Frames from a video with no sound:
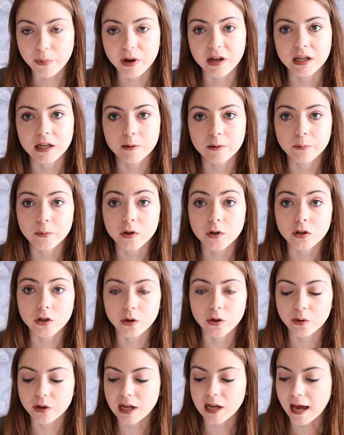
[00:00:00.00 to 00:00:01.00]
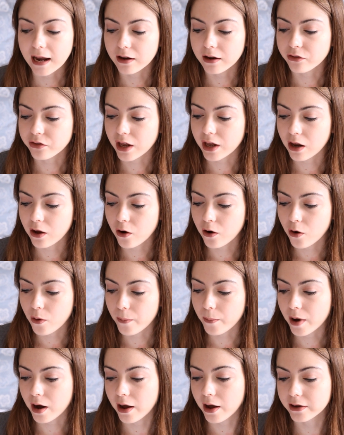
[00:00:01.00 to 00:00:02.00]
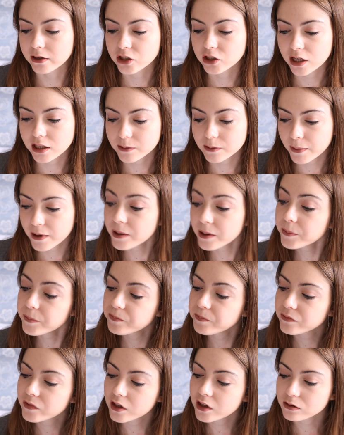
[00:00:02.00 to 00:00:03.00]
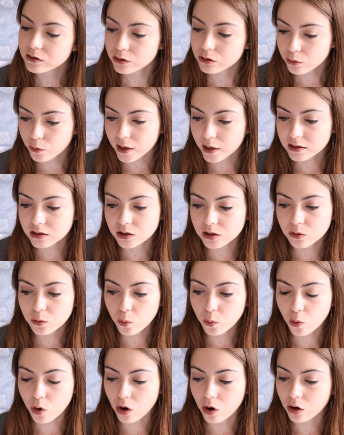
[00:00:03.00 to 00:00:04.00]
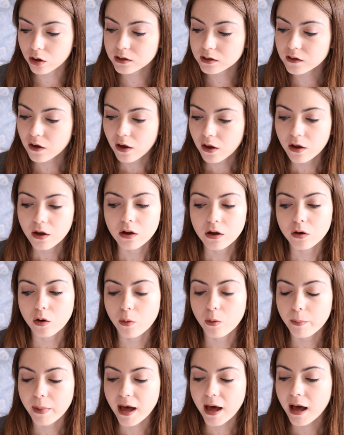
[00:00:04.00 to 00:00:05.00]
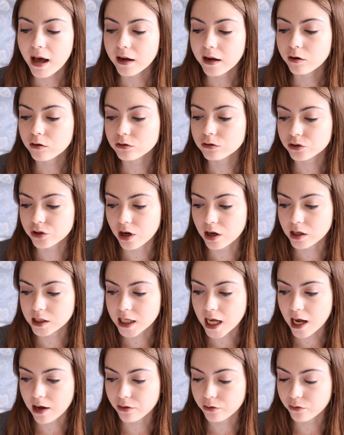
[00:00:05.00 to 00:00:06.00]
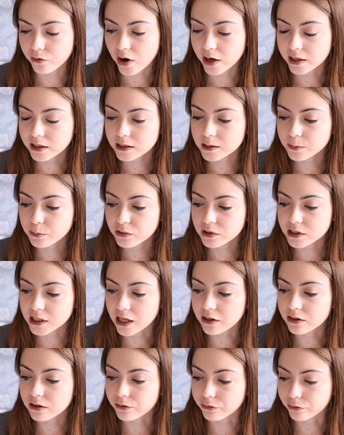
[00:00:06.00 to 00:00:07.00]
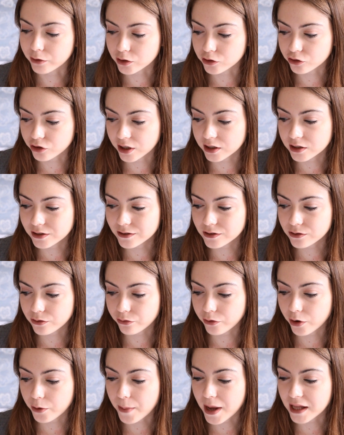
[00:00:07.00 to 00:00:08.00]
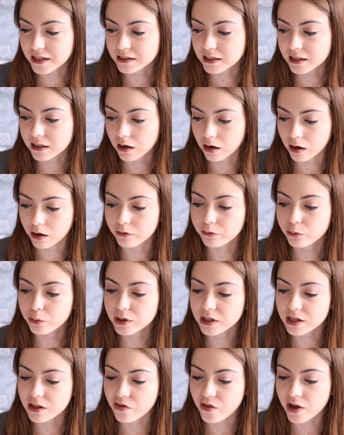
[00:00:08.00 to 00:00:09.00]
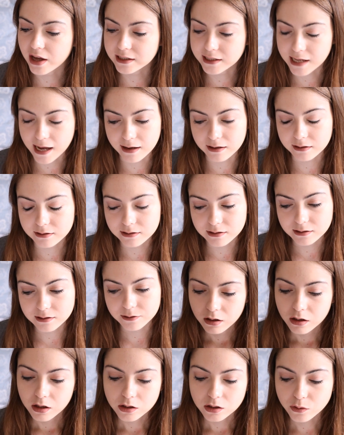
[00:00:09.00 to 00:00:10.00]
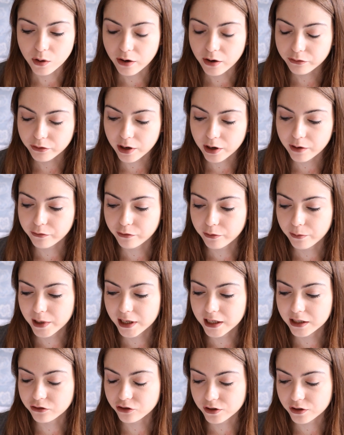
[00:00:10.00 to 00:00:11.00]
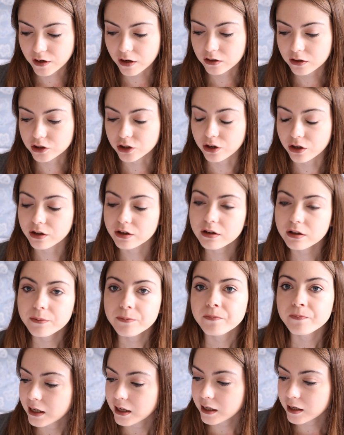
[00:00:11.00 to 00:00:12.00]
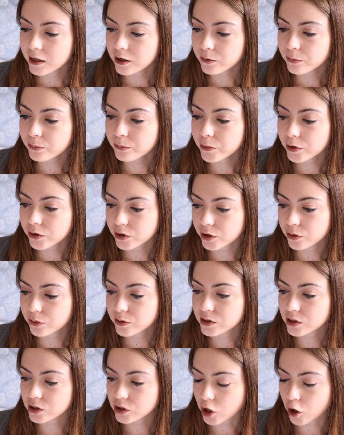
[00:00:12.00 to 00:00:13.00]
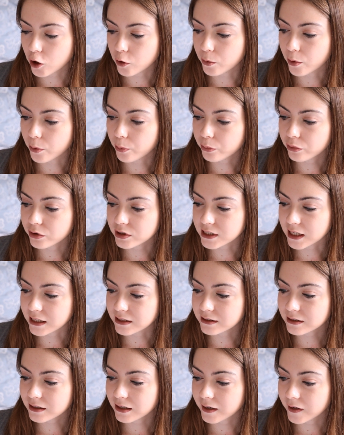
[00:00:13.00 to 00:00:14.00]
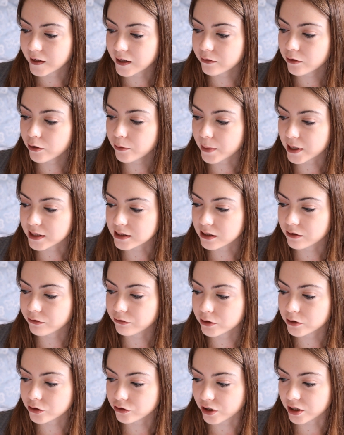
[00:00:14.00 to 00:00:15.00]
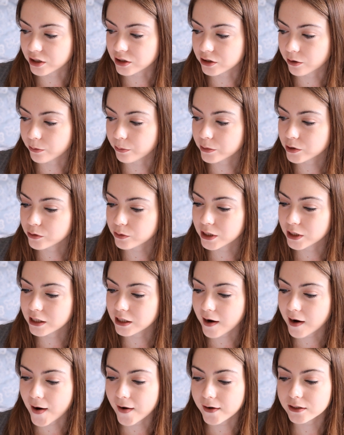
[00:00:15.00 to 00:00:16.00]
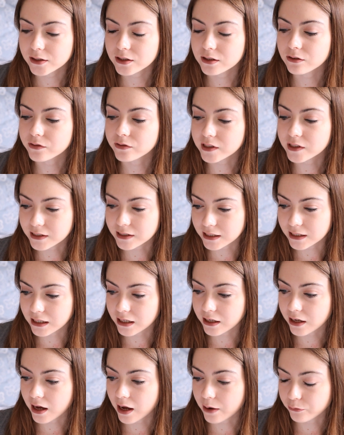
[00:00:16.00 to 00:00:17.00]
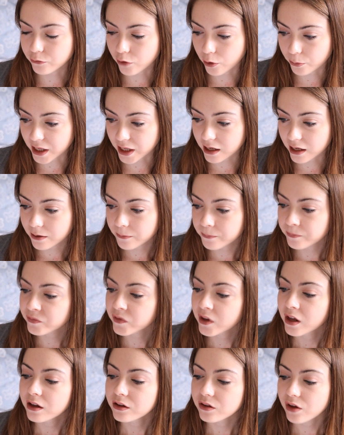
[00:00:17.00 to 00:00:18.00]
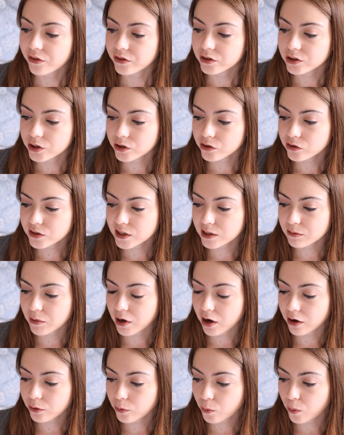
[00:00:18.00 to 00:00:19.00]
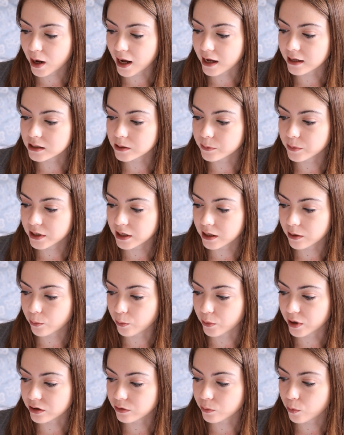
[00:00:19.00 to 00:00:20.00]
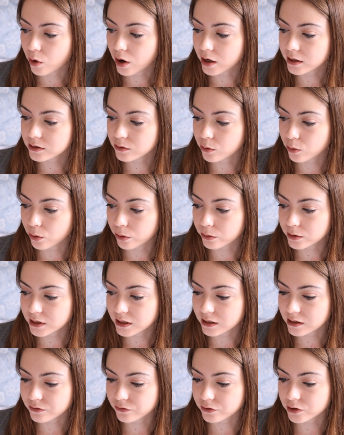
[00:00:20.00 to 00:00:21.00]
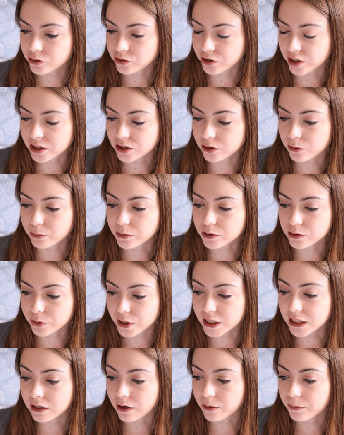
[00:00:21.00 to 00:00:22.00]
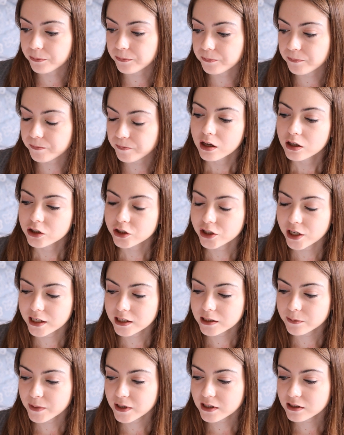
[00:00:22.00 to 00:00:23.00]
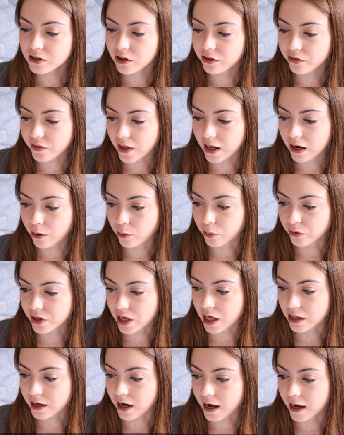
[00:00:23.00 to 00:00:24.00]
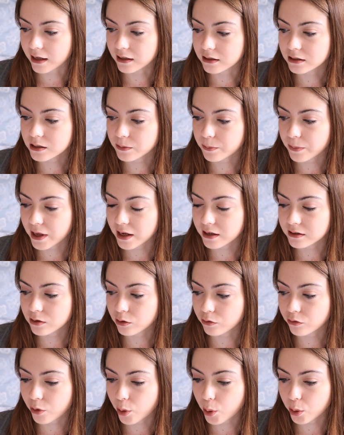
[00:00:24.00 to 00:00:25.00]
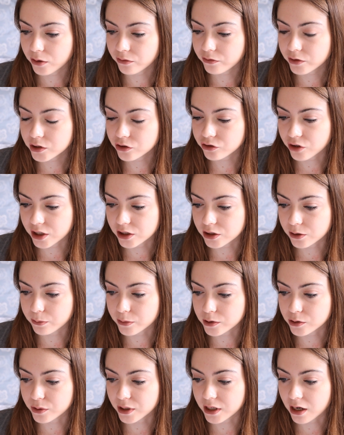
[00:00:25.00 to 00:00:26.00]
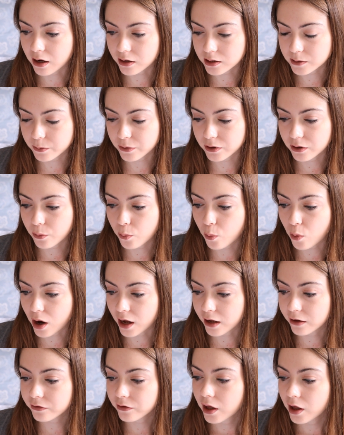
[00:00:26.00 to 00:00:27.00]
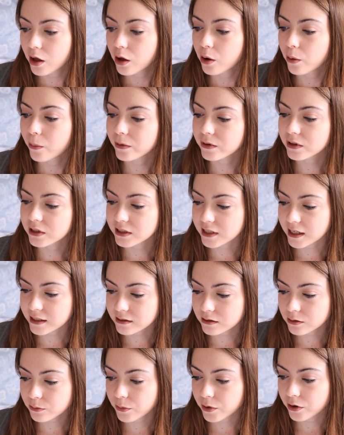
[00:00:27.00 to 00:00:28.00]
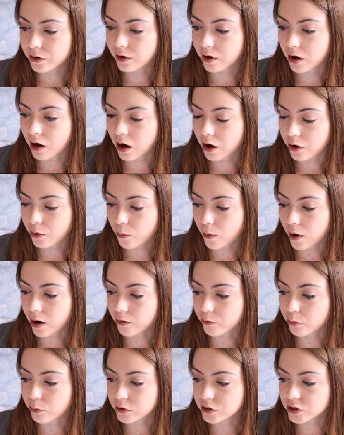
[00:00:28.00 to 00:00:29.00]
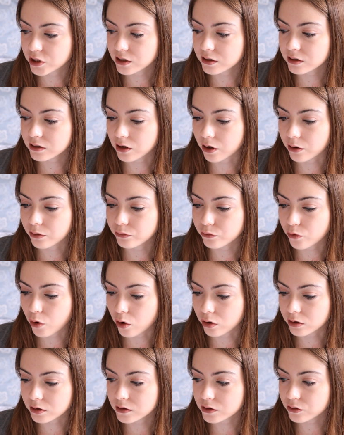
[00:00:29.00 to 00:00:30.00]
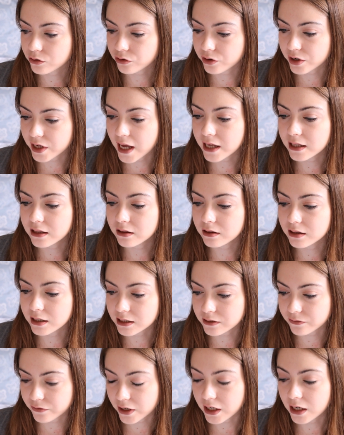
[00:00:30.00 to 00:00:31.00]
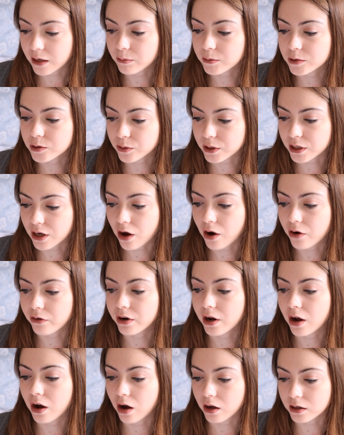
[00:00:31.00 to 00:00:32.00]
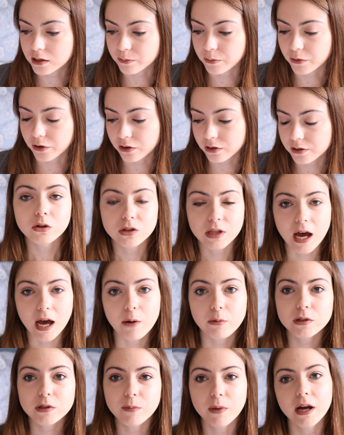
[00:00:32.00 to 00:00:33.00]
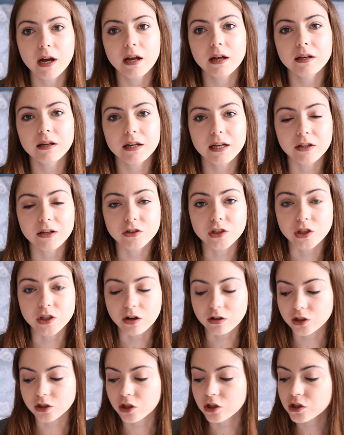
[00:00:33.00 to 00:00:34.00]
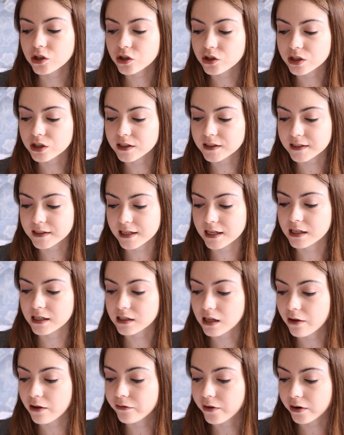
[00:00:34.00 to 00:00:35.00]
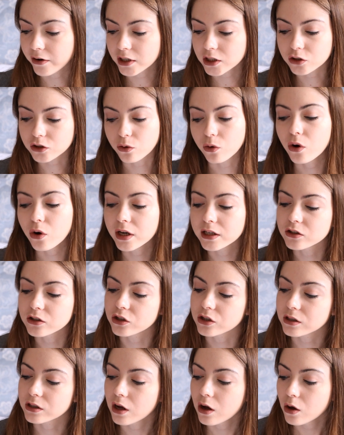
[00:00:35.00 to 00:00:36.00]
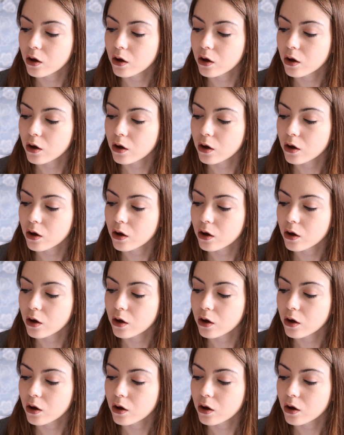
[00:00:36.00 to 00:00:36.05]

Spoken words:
by Ian McEwan and Othello by Shakespeare. So the question was, compare and contrast how the writers present the frustrations of romantic love within their texts. So I've written for my introduction, Ian McEwan's Atonement presents clear romantic frustration between the characters of Cecilia and Robbie, yet the two seem unaware to begin with what has caused this frustration between them. Shakespeare's Othello, on the other hand, depicts a growing frustration between husband and wife, with Desdemona unaware of what she has done wrong to create this feeling between her and her husband. So that was my introduction. So you can see it's like very short and it's just